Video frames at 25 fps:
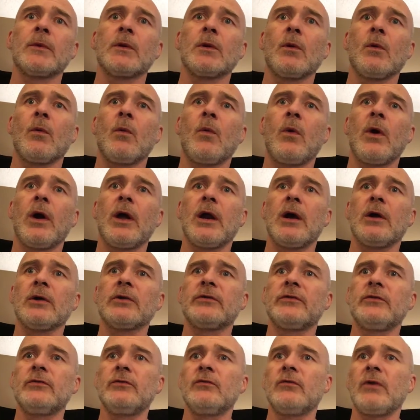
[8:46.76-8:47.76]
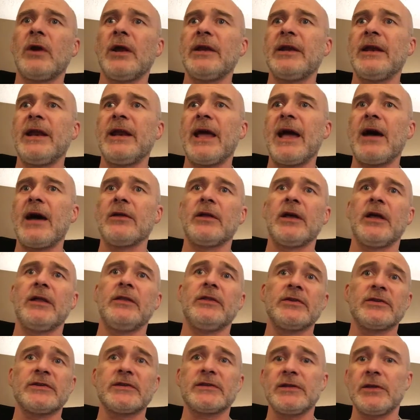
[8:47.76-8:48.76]
What I'll do right now, and
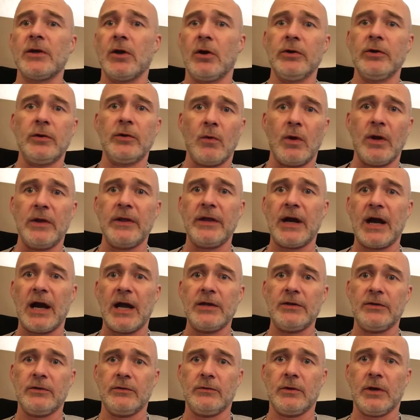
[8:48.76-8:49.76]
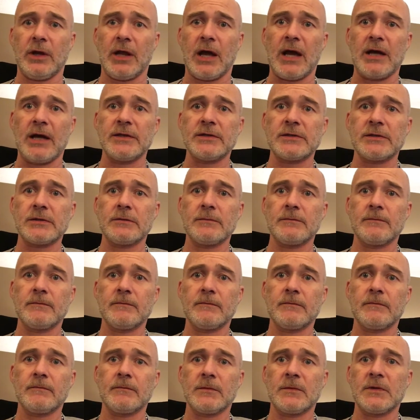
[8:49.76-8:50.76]
this is the only one that I utilized.
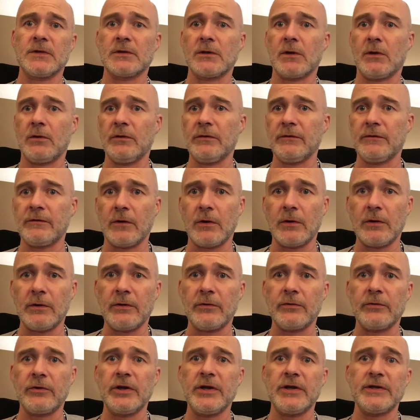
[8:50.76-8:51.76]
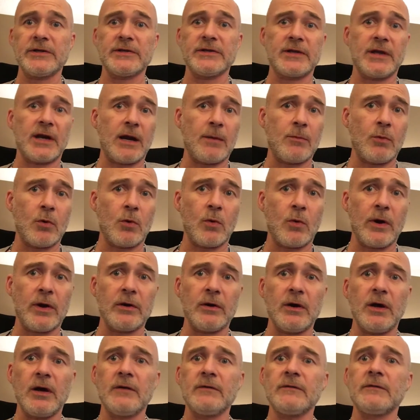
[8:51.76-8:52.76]
It's the only photo there is that I'm aware
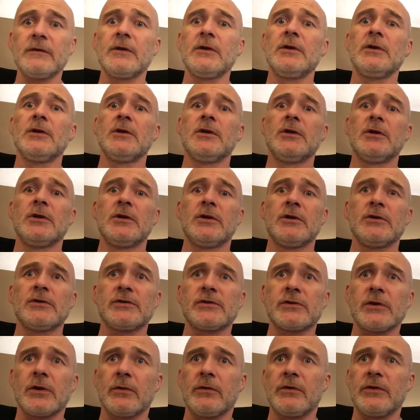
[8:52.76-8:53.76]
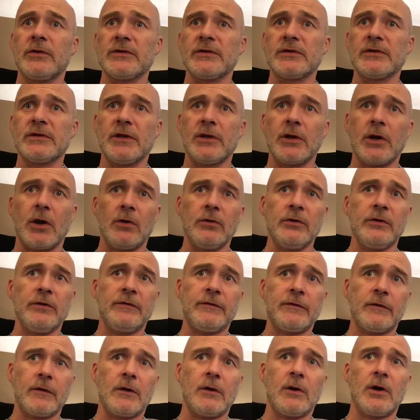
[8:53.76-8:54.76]
of. So this is the only
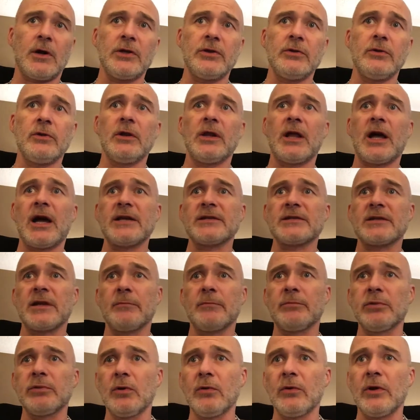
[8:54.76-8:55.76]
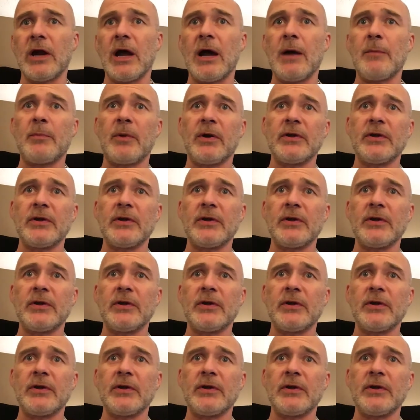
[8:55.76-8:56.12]
photo I utilized. I blew it up.